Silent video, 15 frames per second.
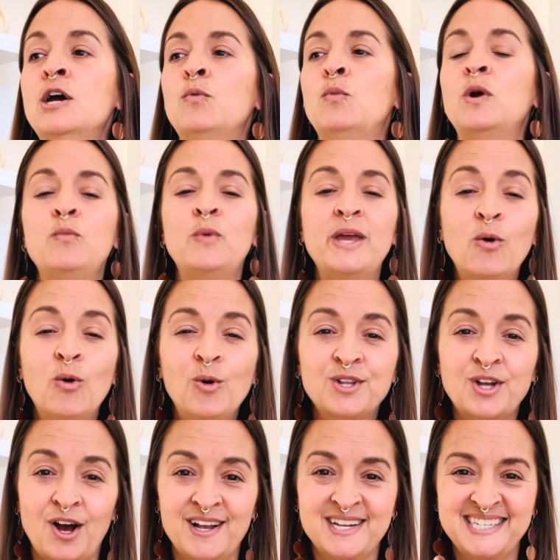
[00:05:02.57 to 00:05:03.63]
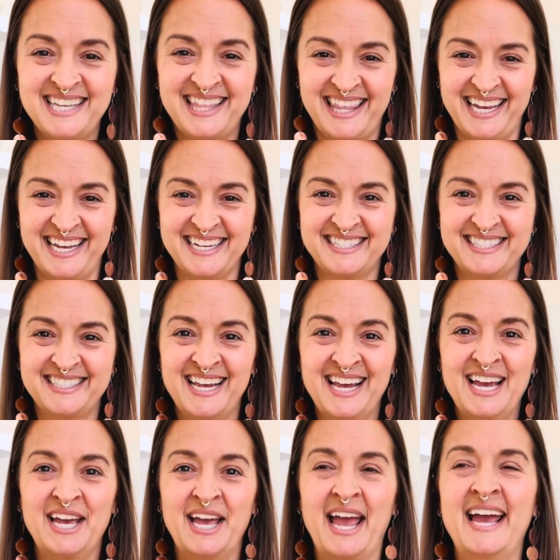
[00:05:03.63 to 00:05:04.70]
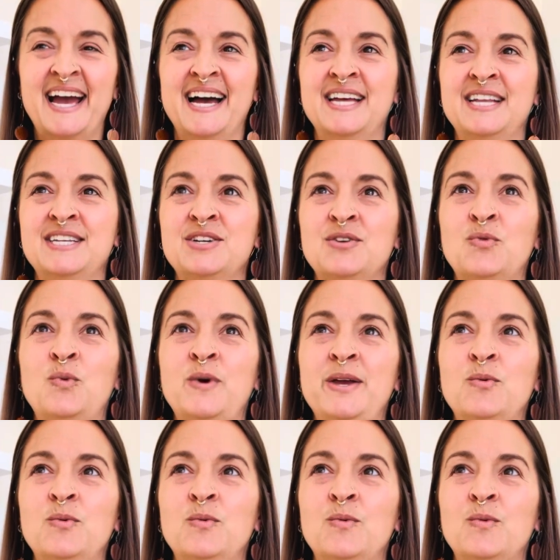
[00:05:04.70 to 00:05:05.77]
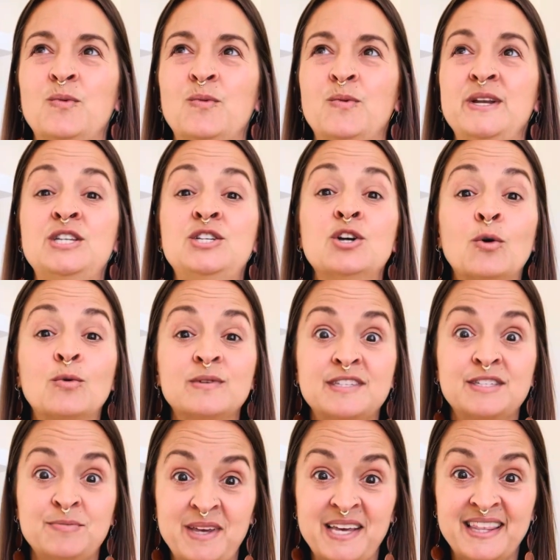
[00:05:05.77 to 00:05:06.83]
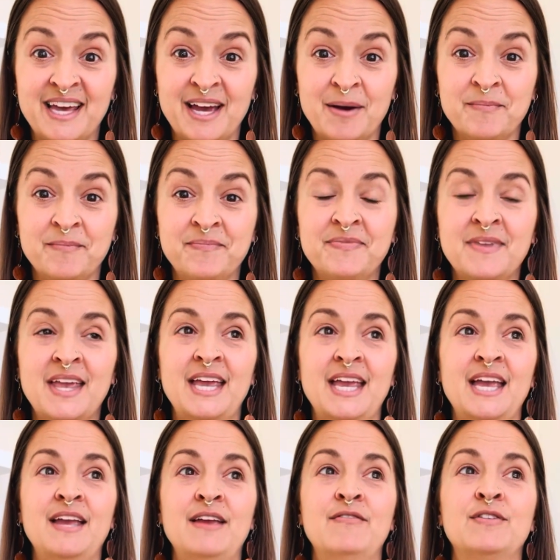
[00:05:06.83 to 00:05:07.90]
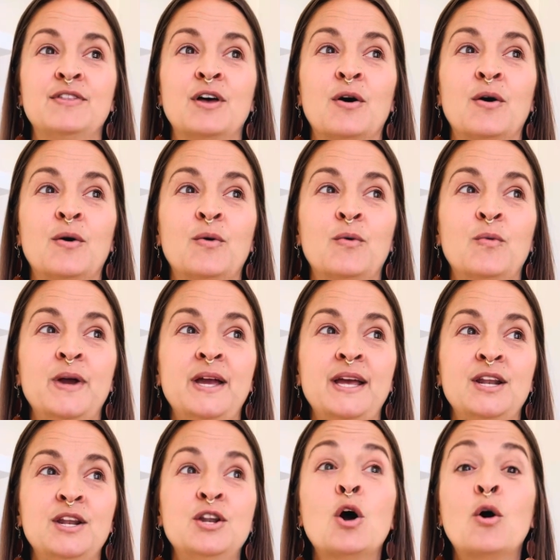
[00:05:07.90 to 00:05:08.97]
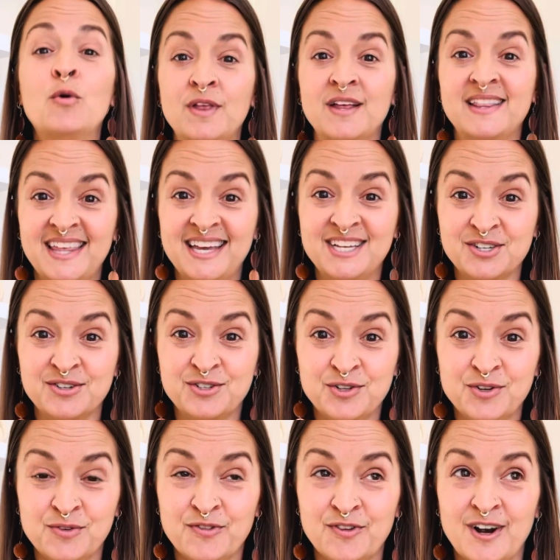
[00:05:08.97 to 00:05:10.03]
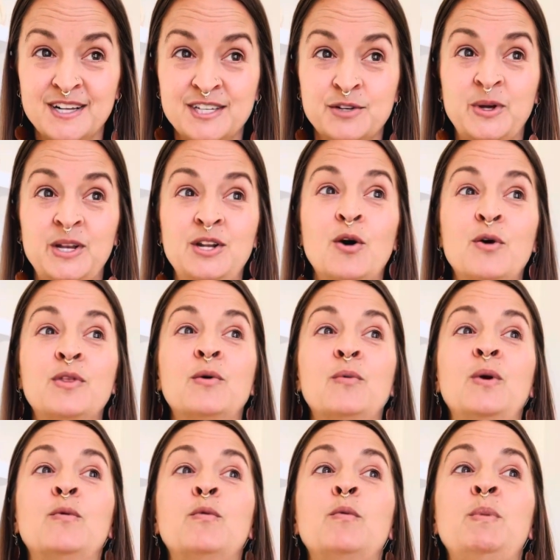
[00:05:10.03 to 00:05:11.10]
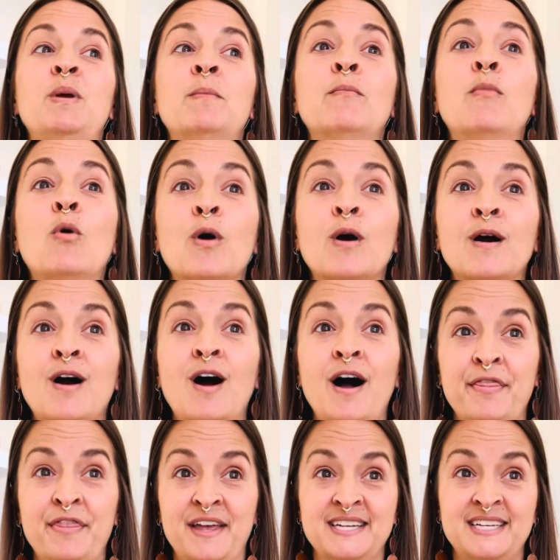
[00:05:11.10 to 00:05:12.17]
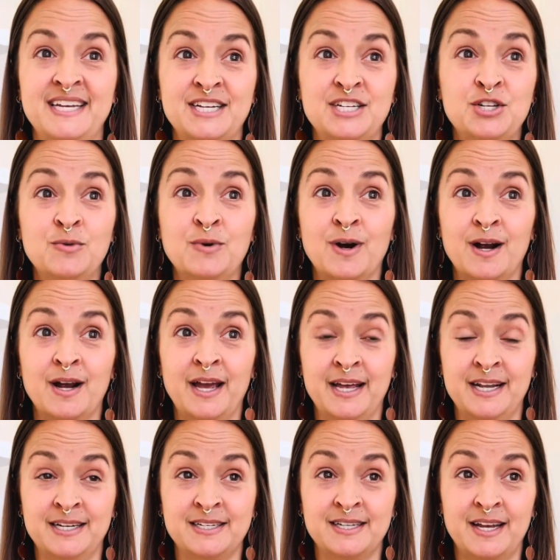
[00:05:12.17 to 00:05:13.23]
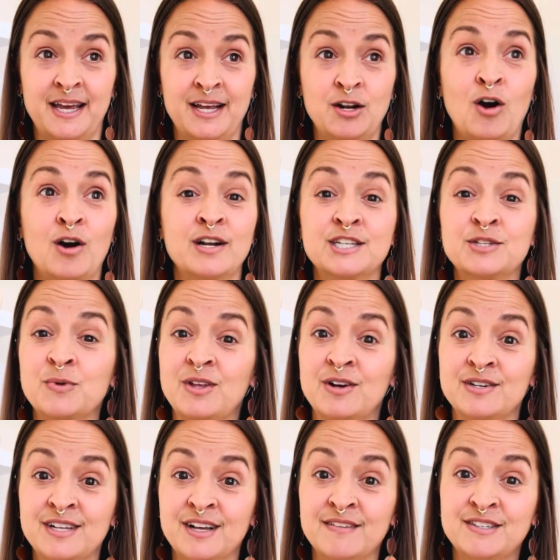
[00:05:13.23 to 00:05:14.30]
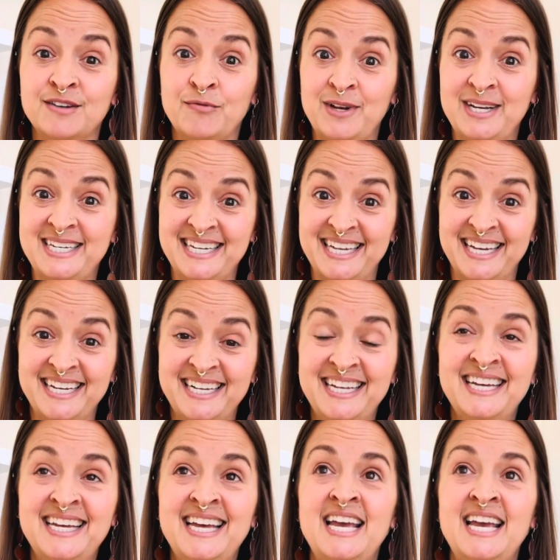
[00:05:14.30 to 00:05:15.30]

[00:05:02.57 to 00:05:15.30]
when we hold on to things and we don't speak them, even though we know that things are true for us and we know that we would be more authentic to and honest with ourselves if we did,